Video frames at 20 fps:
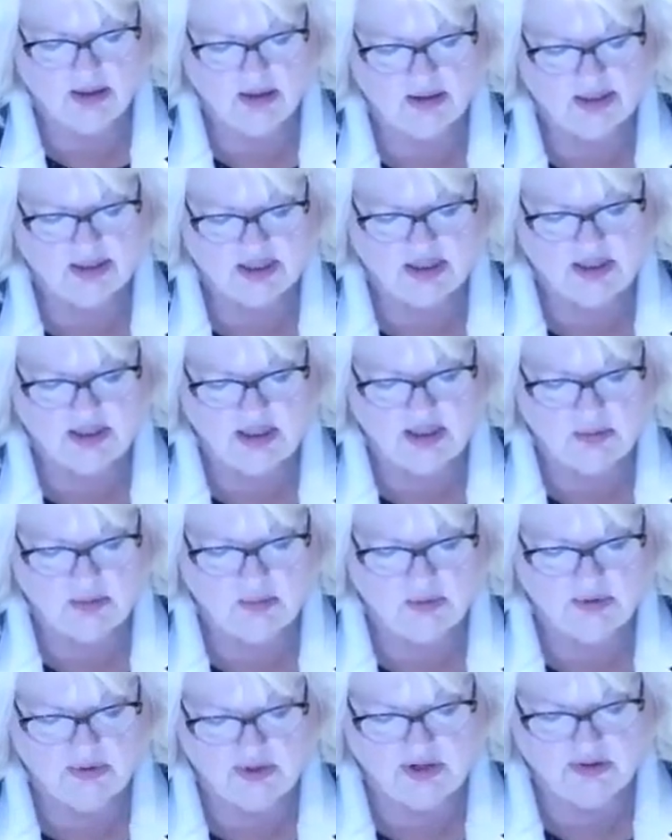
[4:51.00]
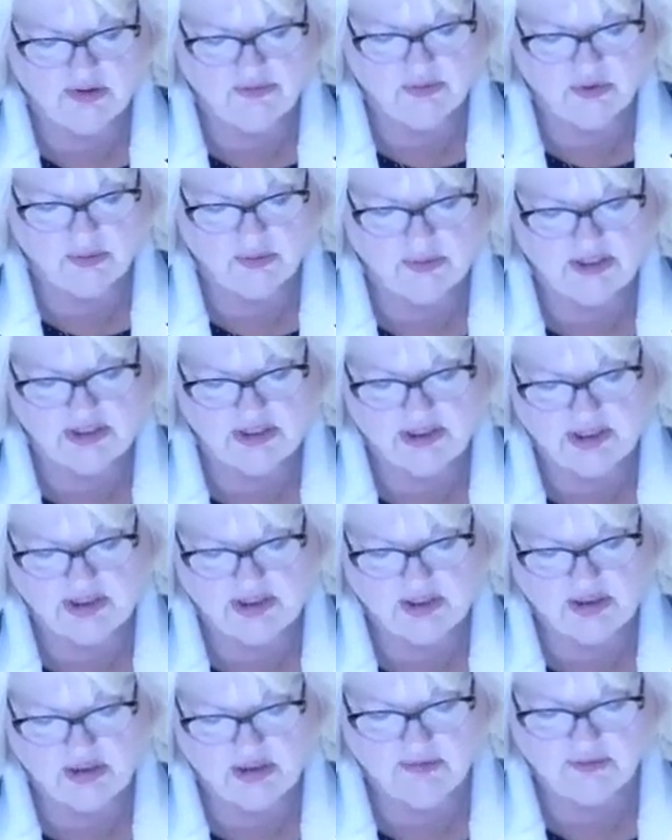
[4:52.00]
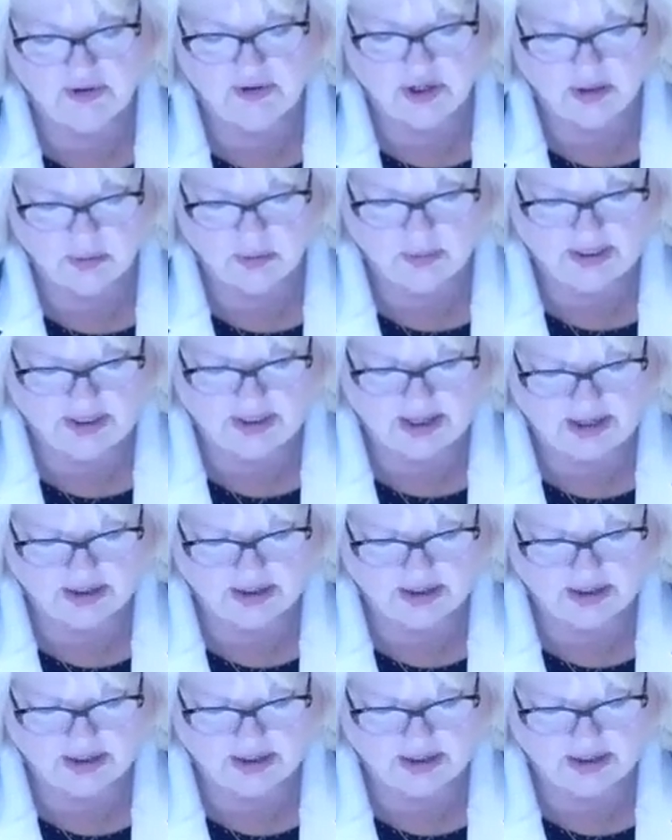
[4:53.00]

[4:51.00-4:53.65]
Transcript: The city will therefore be taking the following